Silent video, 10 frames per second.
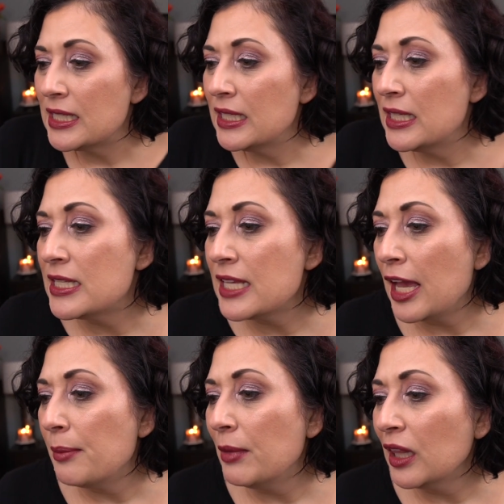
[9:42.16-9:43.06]
is
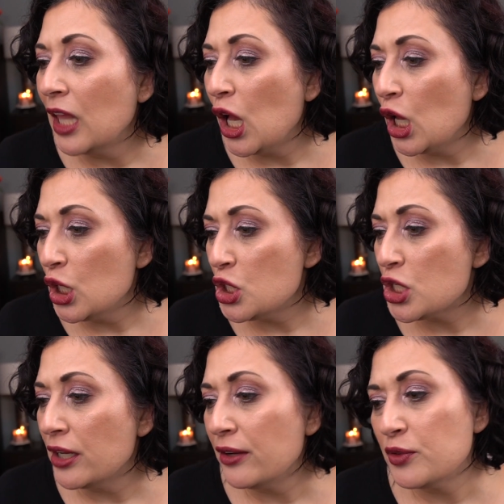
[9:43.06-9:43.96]
a melange
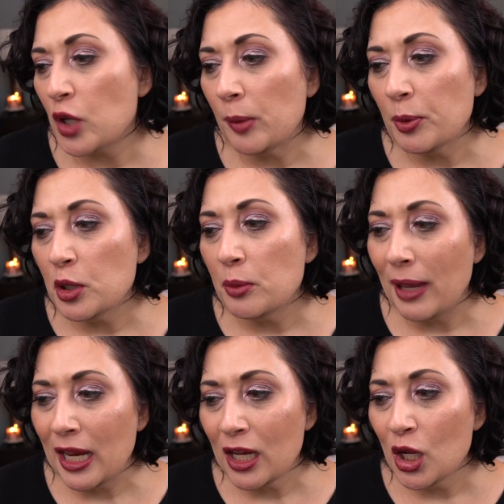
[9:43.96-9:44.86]
of tropical
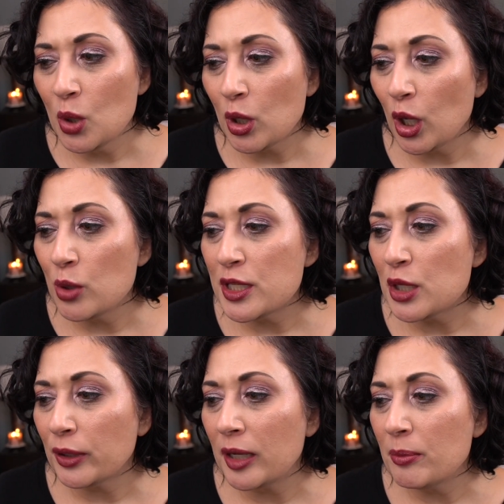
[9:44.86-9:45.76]
mango, cozy
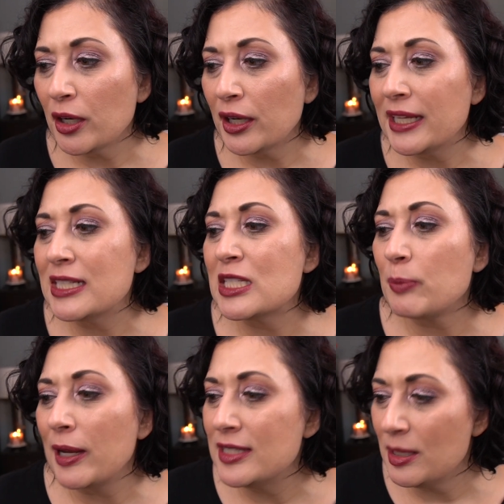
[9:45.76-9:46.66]
cranberry, and
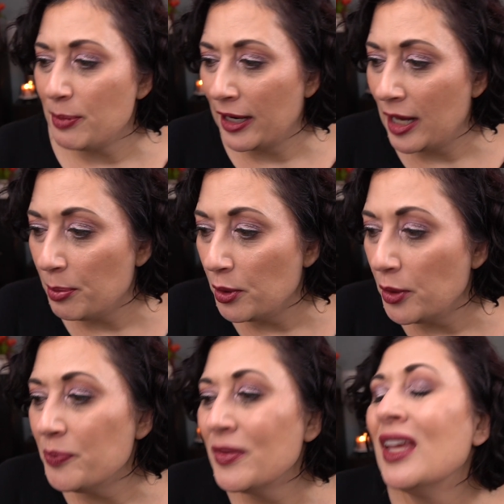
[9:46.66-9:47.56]
spicy
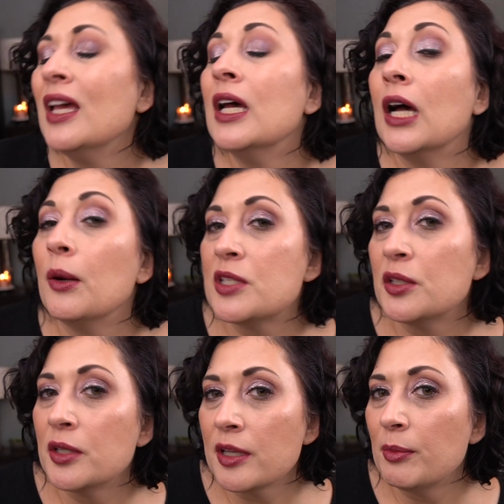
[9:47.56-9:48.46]
pineapple. I'm
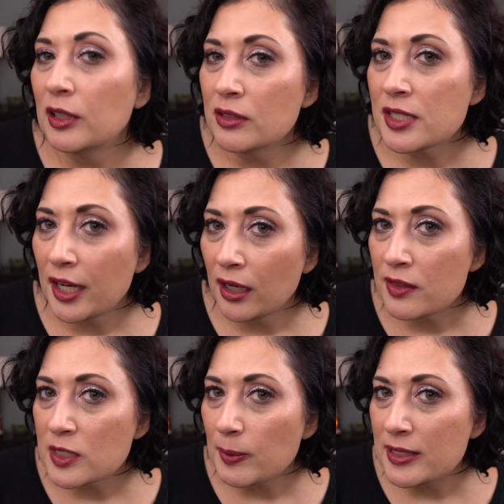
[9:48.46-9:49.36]
a little scared of
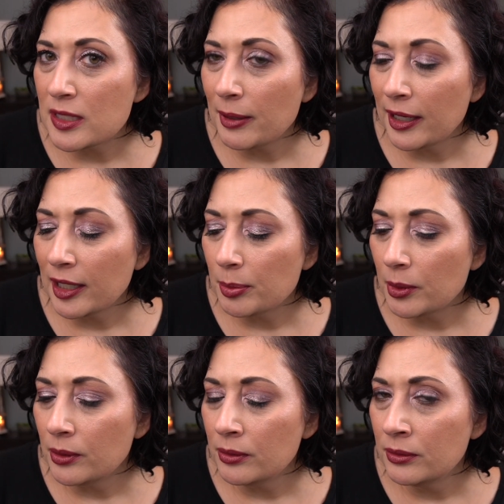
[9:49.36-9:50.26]
the spicy
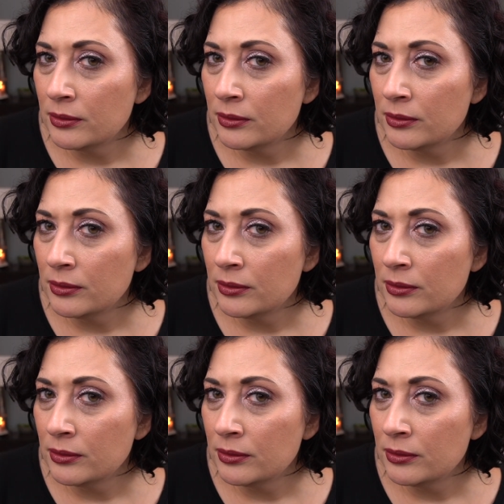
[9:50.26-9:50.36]
pineapple